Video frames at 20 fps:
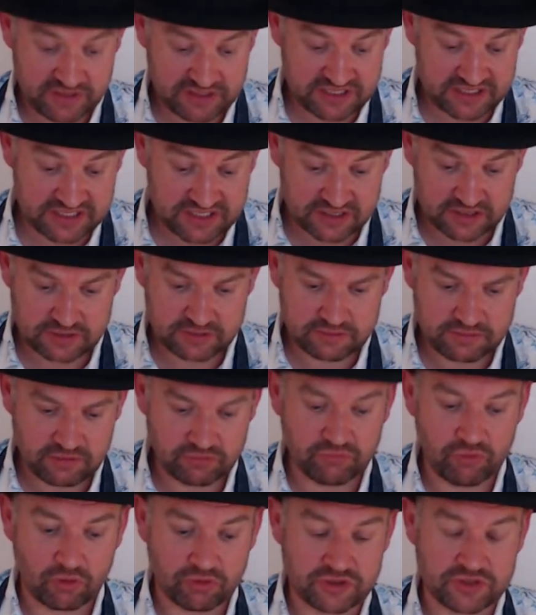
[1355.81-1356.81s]
This isn't
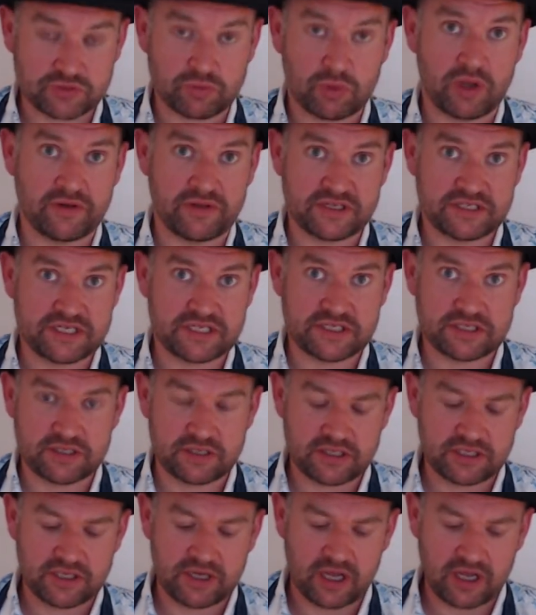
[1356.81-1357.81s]
the Rodders one. This
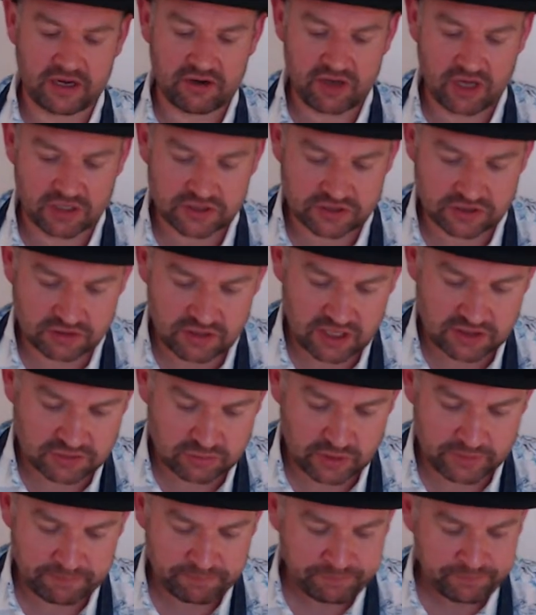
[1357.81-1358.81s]
isn't the Kurz and
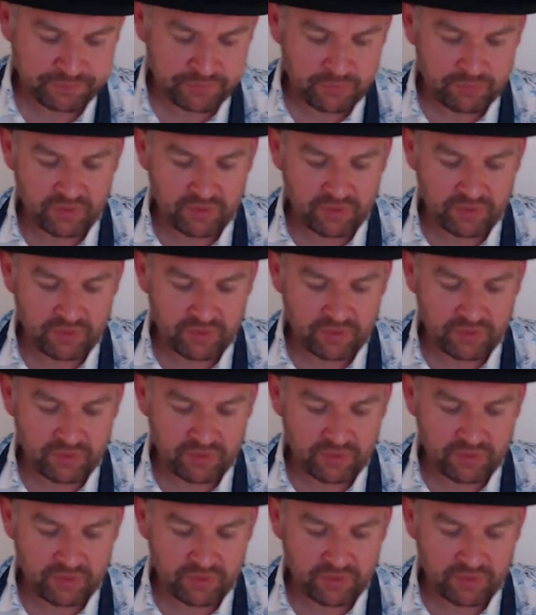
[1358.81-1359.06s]
Kraus one.